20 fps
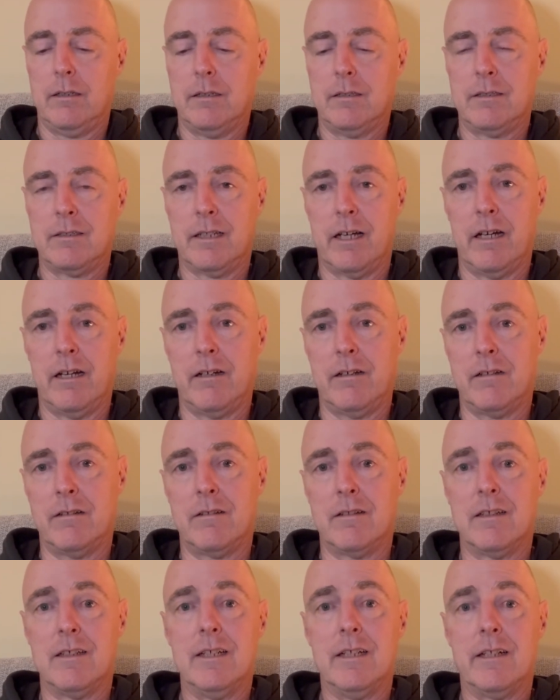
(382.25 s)
So
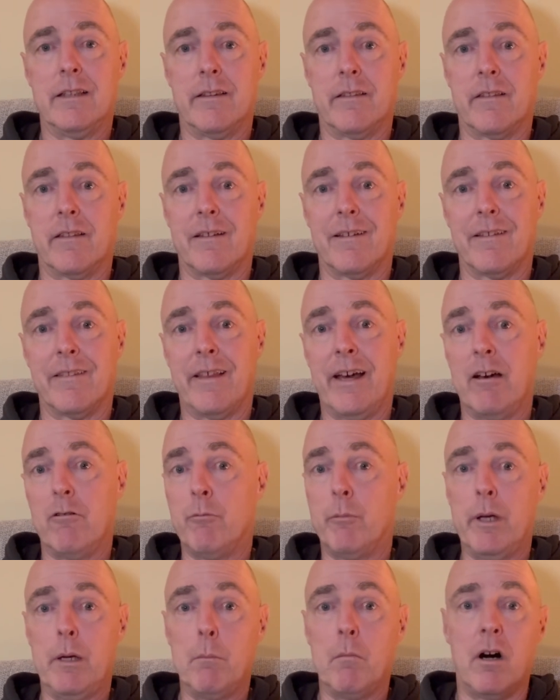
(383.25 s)
that would
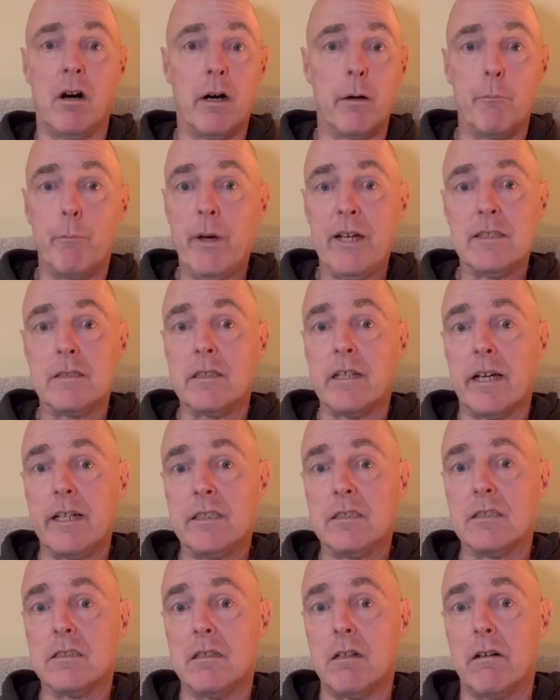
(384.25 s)
be my best case
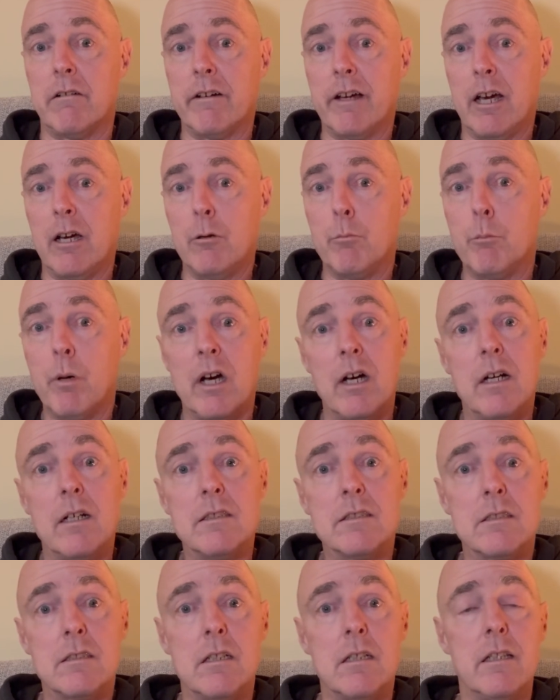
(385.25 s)
scenario
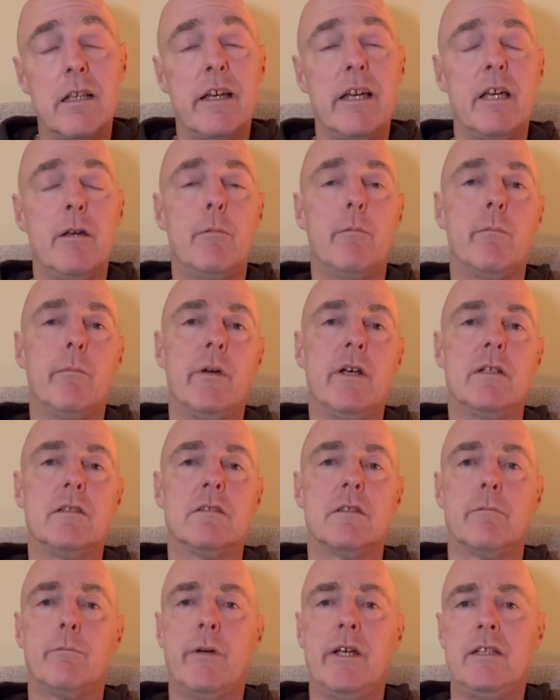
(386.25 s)
personally, because
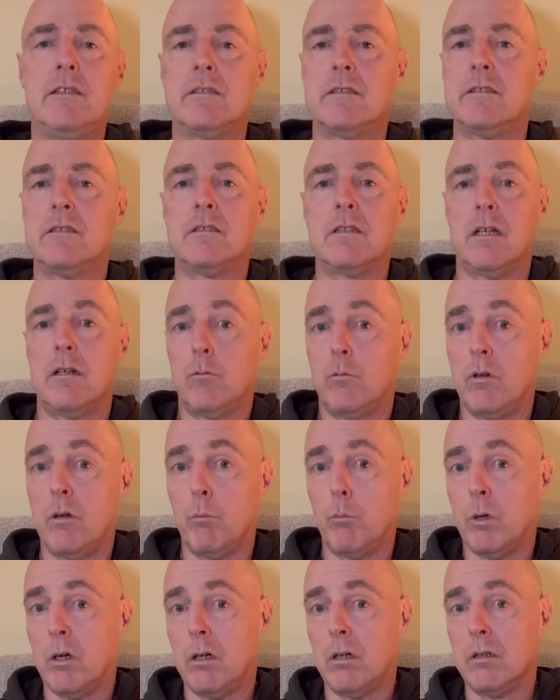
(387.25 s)
it means there's no one
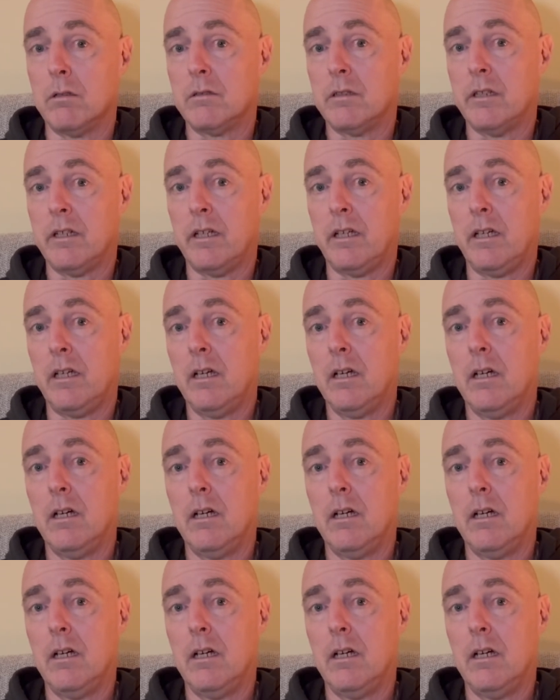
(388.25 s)
party